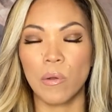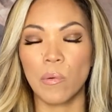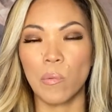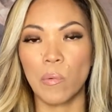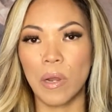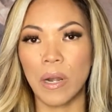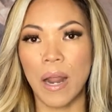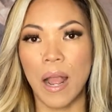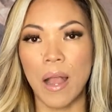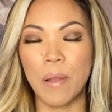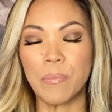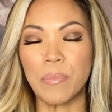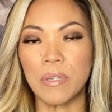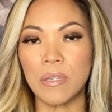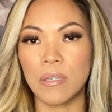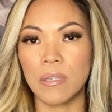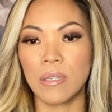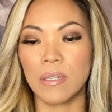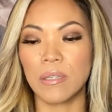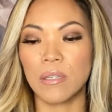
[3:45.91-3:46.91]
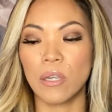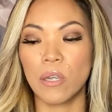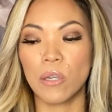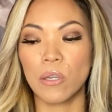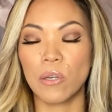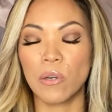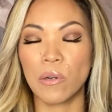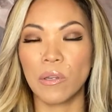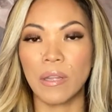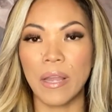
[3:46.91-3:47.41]
what happens is
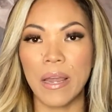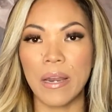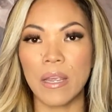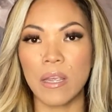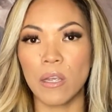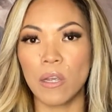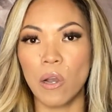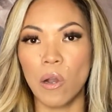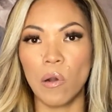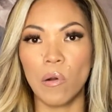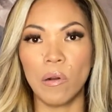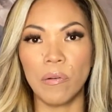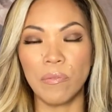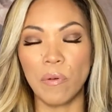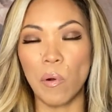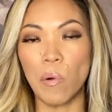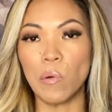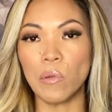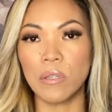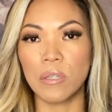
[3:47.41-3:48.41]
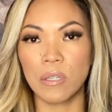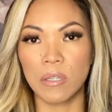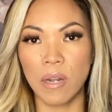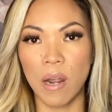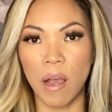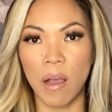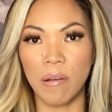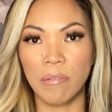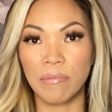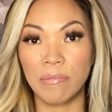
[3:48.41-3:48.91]
you're letting go of old
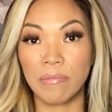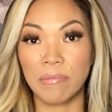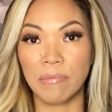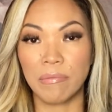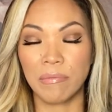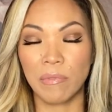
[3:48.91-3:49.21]
stuff,